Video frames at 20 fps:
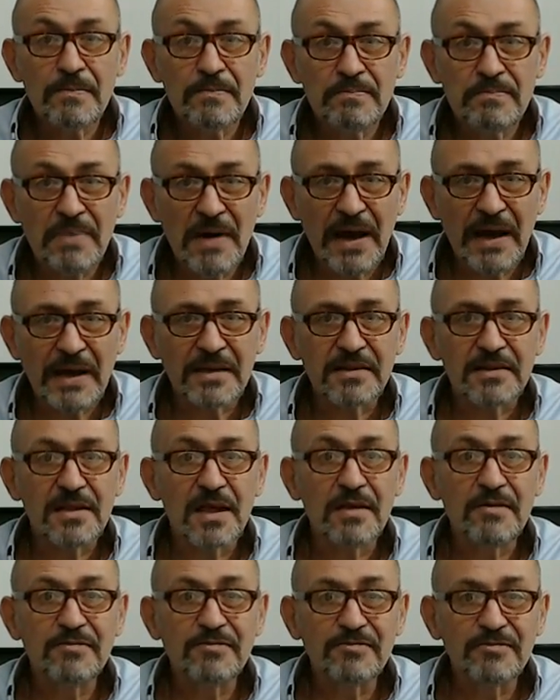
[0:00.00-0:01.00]
but
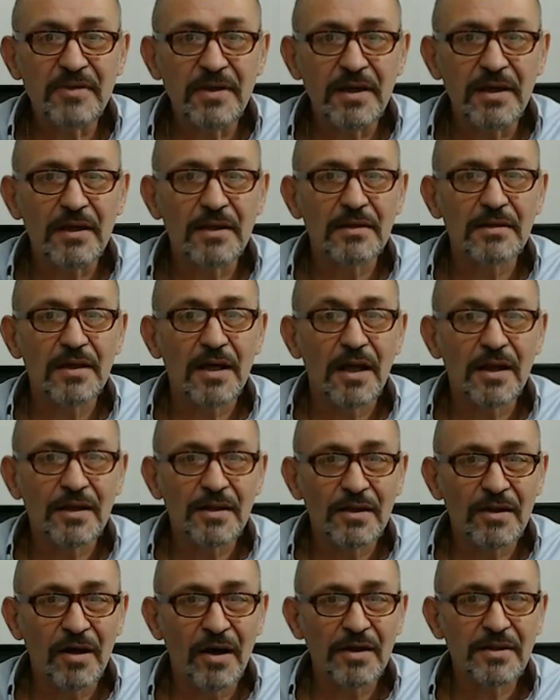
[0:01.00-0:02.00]
they feel a
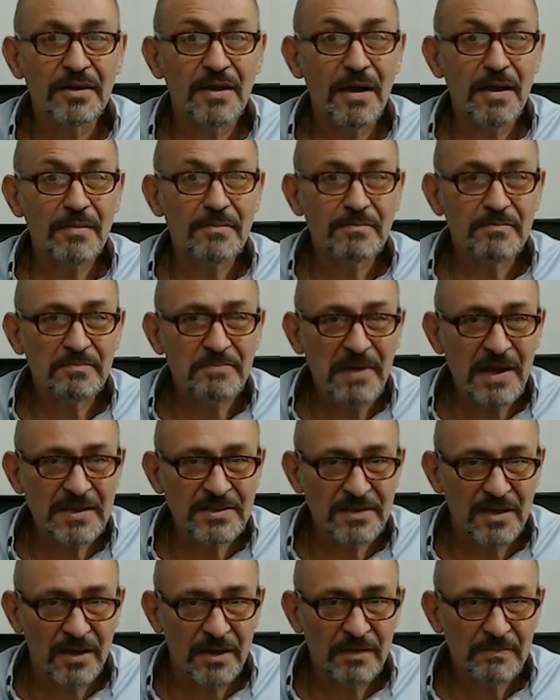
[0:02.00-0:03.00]
lot
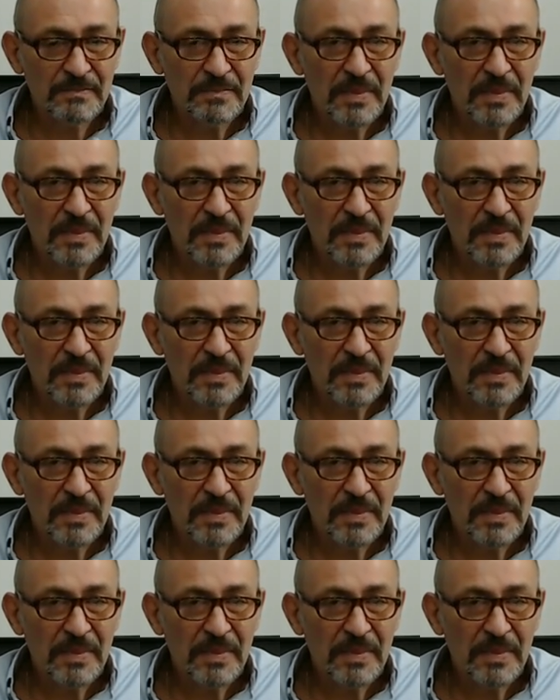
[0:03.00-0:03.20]
better.